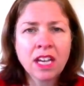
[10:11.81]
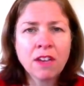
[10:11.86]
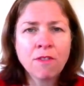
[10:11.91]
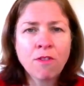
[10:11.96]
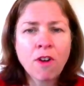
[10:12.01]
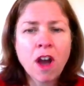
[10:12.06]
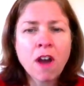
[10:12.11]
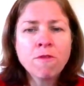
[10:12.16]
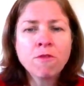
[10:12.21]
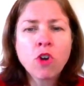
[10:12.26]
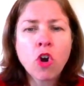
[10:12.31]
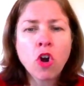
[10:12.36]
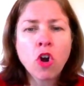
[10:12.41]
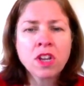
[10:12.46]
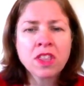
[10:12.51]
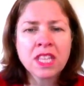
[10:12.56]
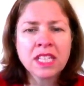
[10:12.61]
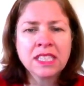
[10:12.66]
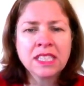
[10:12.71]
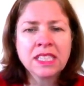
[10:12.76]
If I've
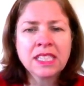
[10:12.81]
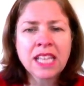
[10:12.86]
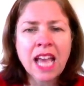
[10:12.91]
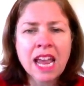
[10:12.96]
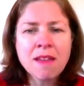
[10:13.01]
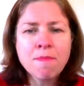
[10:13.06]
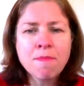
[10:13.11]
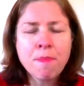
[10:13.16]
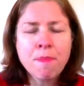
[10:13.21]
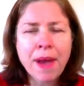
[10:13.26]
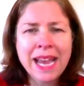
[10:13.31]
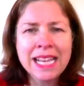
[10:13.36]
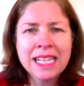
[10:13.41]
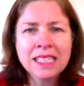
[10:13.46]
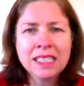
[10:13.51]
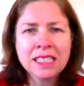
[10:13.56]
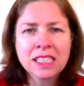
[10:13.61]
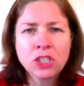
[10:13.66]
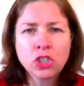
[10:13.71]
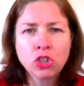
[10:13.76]
got the same
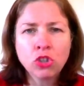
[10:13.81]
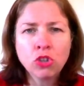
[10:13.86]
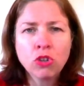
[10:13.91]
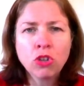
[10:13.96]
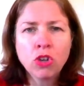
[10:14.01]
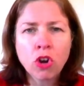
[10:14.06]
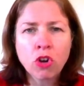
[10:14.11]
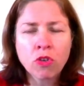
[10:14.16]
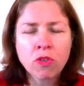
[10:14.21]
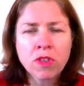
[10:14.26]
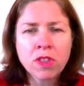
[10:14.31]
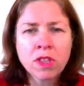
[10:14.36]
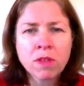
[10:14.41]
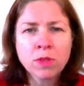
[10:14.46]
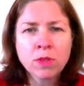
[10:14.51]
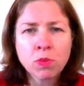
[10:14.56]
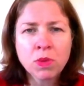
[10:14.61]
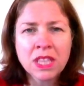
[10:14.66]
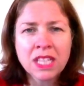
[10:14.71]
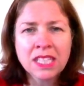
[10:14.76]
base, two
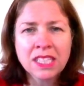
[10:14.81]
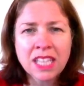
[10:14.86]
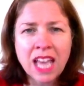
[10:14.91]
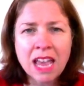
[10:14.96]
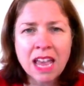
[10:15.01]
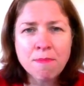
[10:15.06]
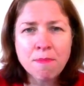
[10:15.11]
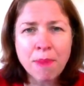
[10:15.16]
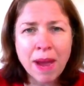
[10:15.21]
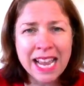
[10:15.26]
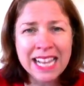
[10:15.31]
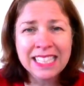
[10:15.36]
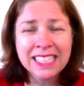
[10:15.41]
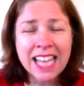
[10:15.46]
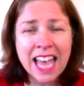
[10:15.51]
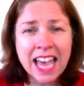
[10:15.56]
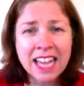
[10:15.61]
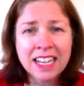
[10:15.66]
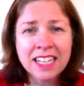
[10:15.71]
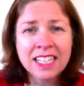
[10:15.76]
logarithms with the same base
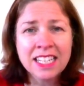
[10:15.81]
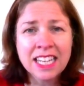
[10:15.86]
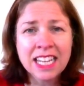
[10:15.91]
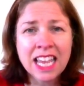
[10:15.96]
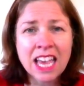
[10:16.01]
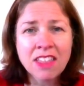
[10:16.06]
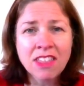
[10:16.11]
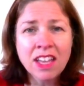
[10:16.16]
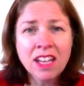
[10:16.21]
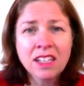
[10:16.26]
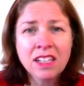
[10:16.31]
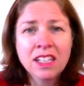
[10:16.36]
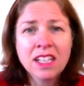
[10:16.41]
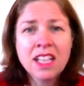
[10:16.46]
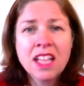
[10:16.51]
added together,